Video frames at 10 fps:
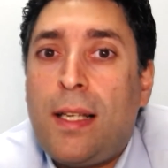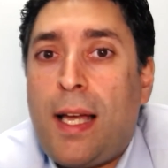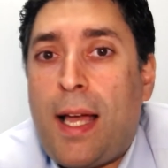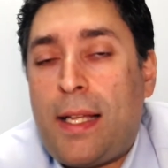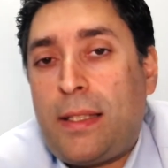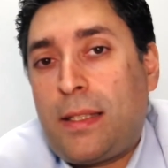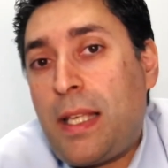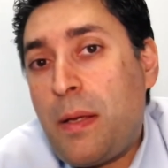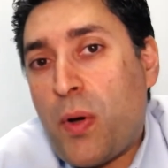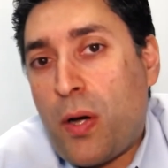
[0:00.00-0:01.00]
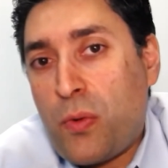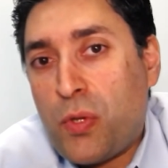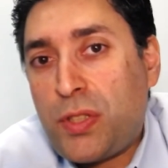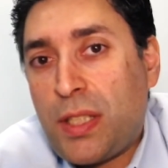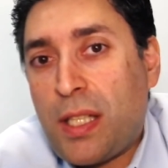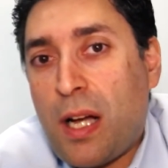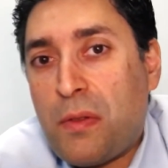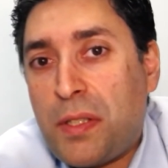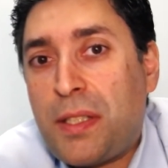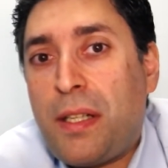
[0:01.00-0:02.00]
and keep on watching
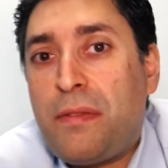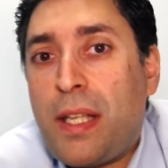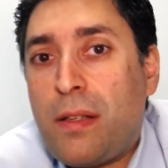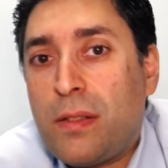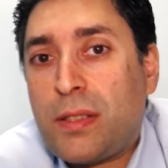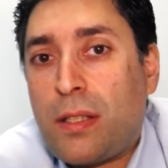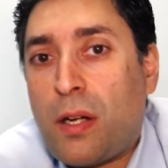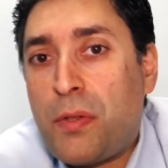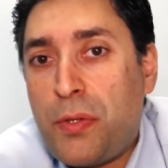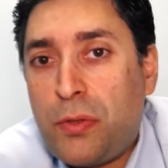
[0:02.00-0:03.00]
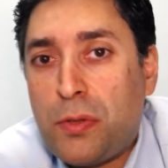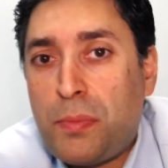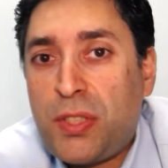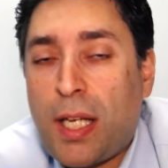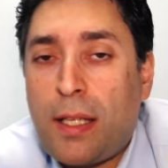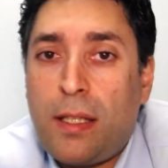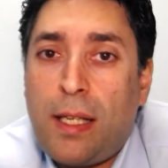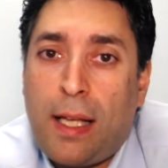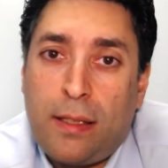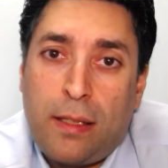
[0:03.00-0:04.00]
our videos on our YouTube channel
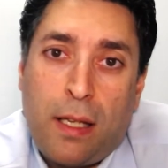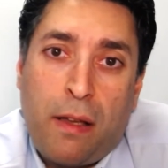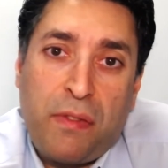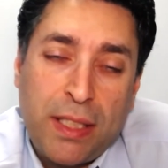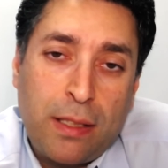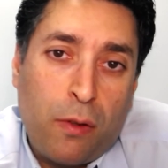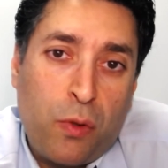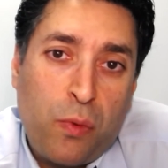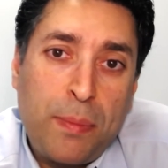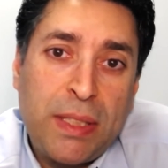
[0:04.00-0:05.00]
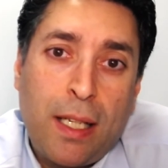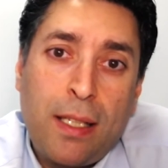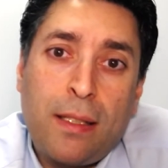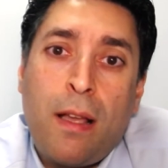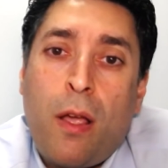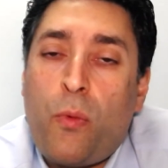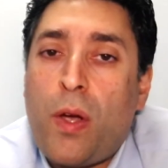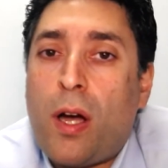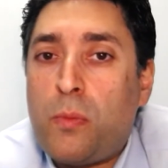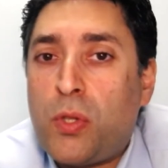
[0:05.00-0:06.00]
and visit our website. We
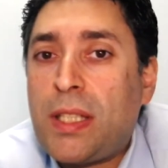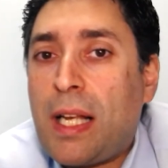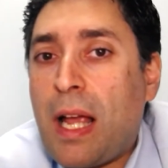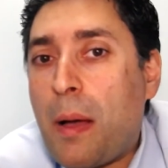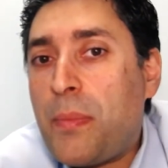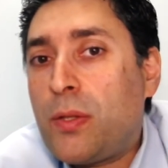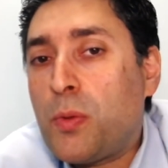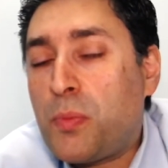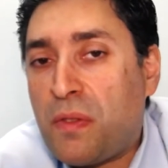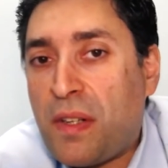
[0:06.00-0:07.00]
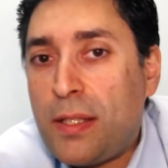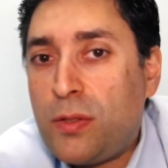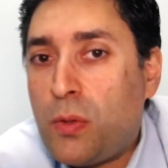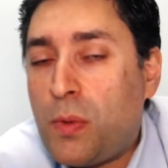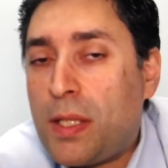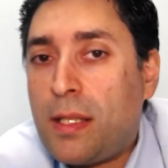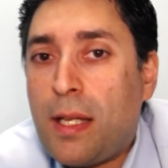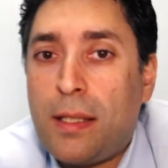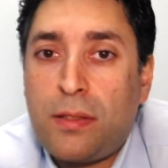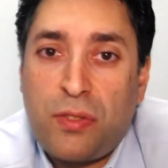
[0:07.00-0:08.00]
are more than happy to provide you with
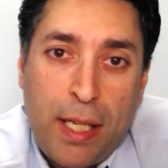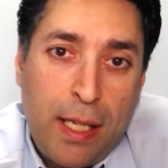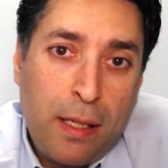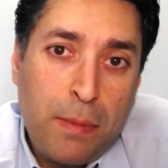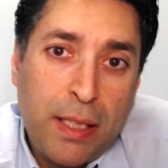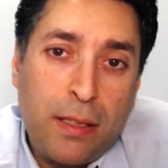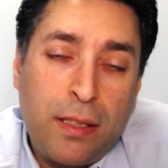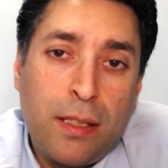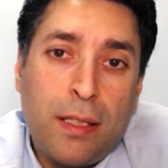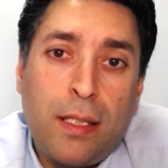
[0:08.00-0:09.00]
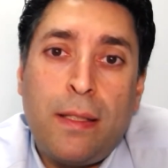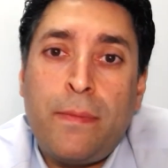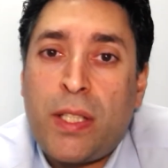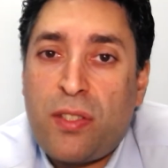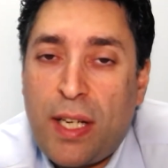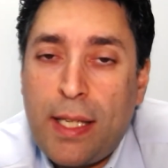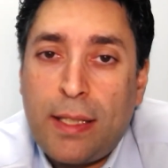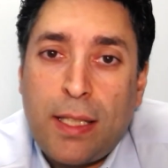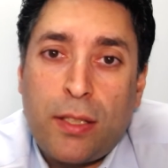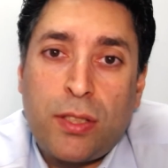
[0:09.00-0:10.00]
training material, training
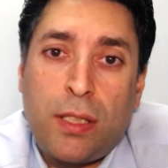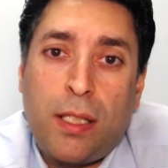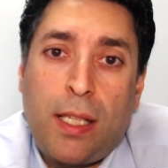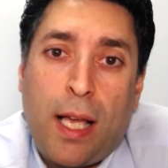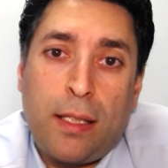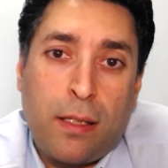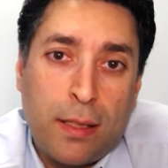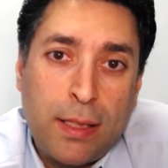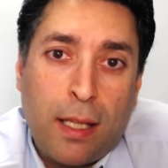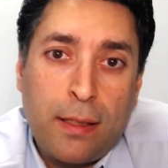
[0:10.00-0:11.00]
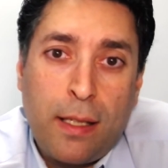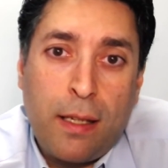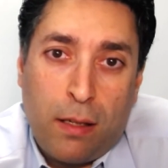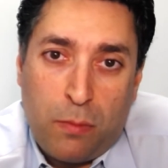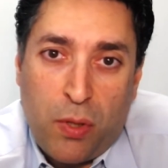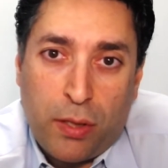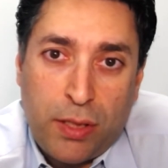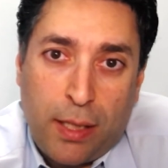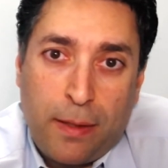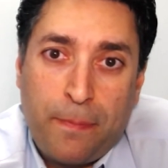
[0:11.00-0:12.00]
session, and consulting on blockchain.